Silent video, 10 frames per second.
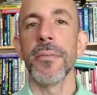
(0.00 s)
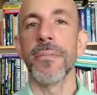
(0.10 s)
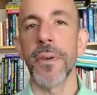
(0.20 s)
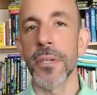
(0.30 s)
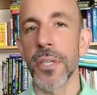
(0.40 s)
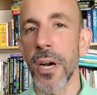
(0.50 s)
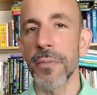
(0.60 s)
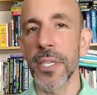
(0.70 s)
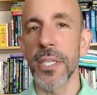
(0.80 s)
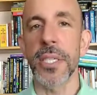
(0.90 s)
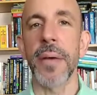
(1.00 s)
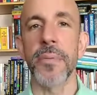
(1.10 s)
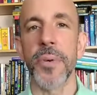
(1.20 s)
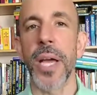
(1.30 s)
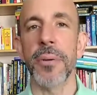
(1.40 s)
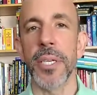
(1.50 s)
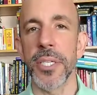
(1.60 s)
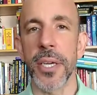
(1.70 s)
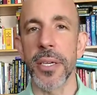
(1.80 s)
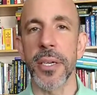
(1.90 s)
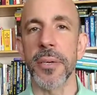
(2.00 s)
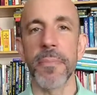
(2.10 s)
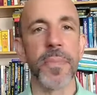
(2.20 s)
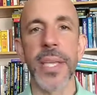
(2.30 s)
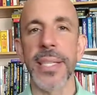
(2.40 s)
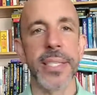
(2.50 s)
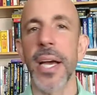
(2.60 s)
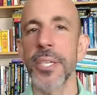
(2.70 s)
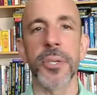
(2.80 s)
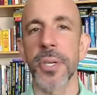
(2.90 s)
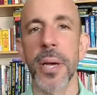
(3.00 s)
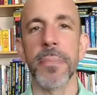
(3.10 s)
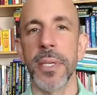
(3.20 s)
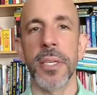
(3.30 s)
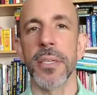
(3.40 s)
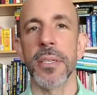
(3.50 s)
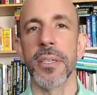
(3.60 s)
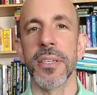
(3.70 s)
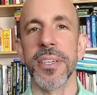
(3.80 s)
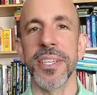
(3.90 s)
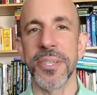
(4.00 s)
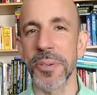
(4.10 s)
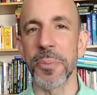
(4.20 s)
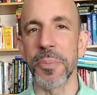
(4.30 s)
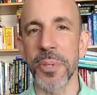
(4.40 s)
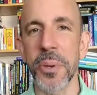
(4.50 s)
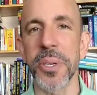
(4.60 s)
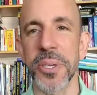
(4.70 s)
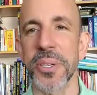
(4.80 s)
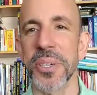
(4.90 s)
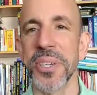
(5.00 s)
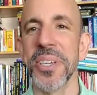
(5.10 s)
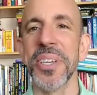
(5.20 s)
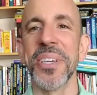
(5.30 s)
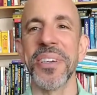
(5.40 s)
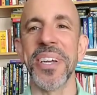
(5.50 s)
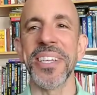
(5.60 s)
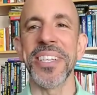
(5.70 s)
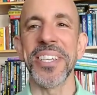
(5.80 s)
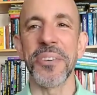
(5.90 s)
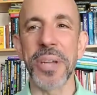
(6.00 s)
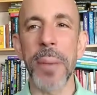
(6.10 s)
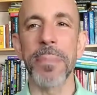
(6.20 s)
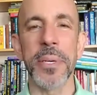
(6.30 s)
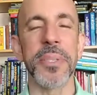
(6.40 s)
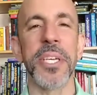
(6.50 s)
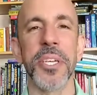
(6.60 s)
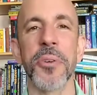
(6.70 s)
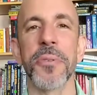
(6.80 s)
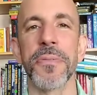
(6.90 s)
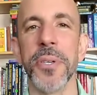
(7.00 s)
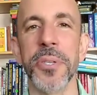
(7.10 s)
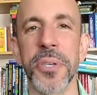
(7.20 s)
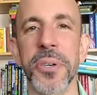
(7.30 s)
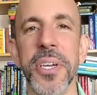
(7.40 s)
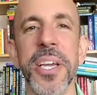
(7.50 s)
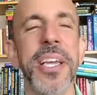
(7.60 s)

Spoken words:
First off, let's just have a reality check here. It's not your company. It's your employer, right? You're not building your future.